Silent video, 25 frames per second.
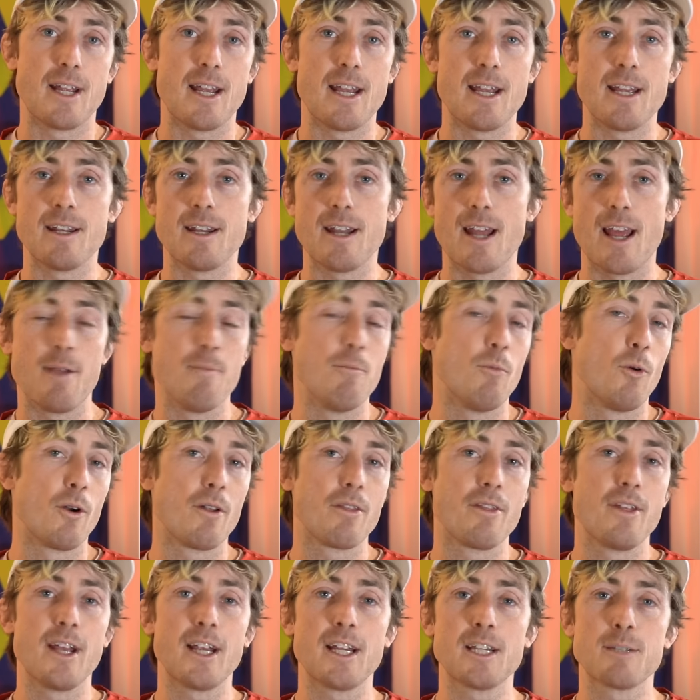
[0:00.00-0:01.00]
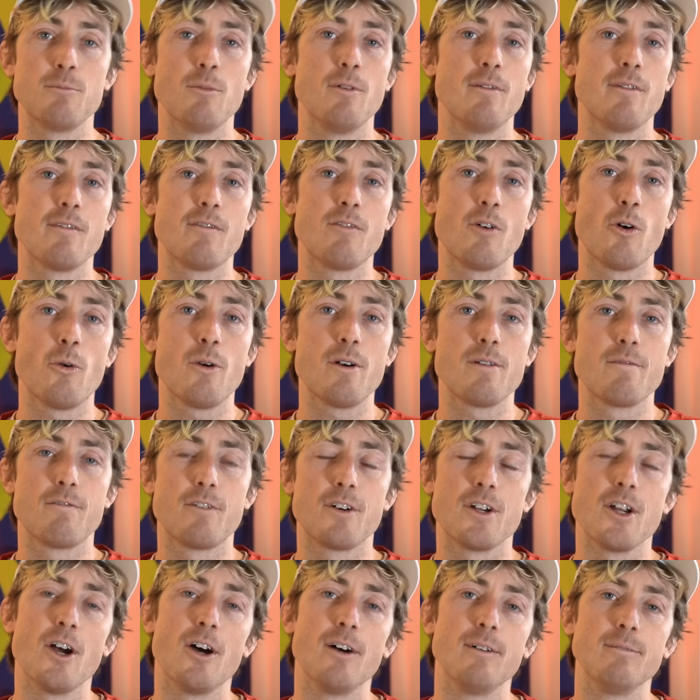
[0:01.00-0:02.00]
and more things moving forward for
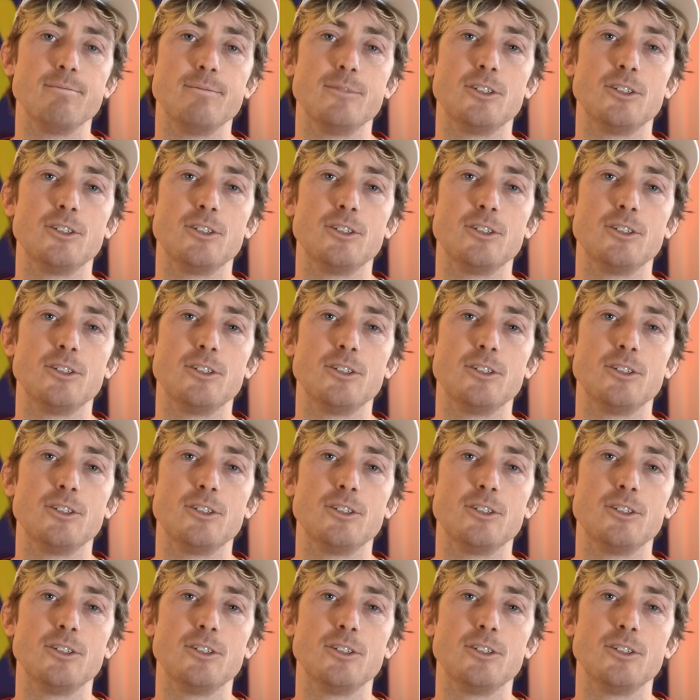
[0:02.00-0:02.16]
y'all.